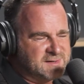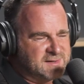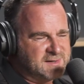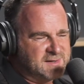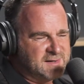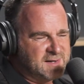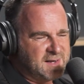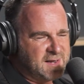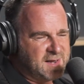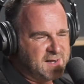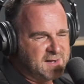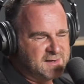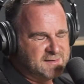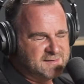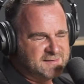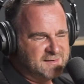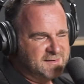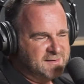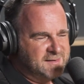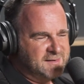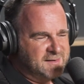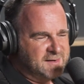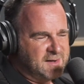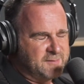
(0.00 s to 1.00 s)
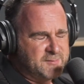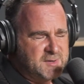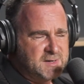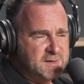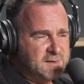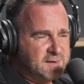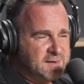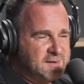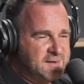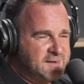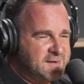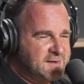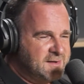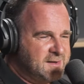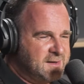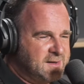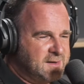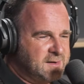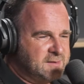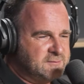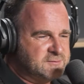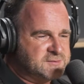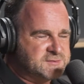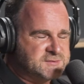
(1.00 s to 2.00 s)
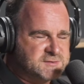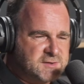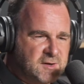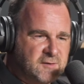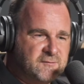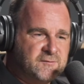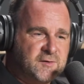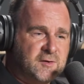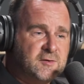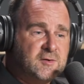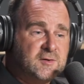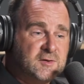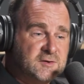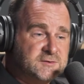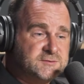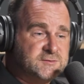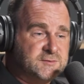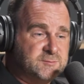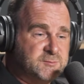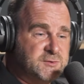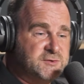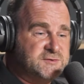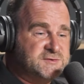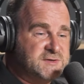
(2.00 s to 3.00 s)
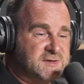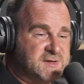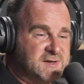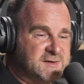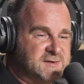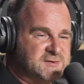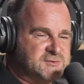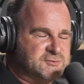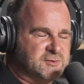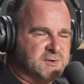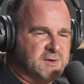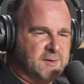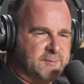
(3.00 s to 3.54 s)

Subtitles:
He was so very close to the music industry.